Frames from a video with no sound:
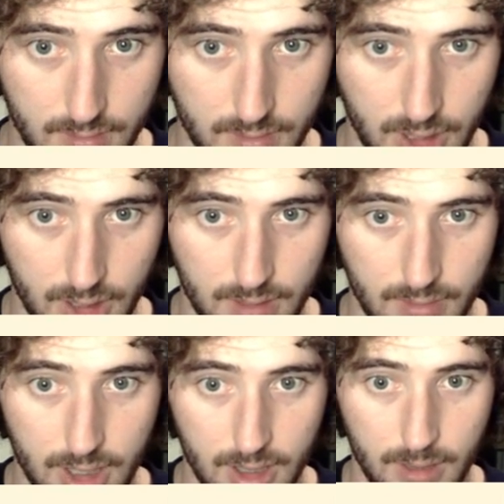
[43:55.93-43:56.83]
beyond
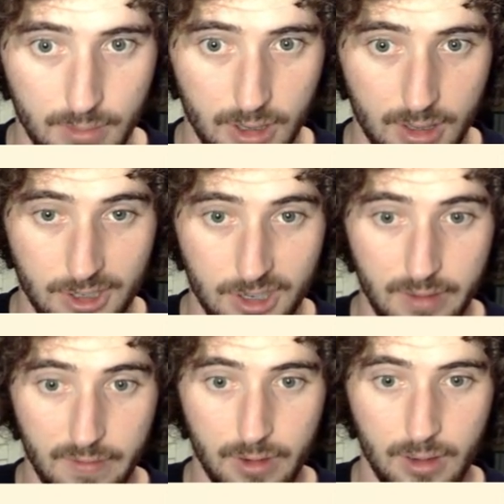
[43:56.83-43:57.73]
my
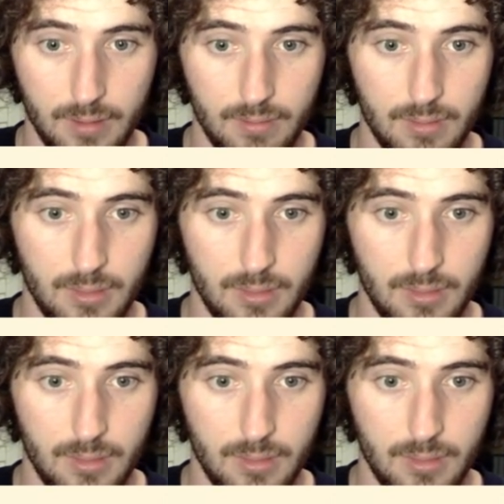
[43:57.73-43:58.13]
comprehension for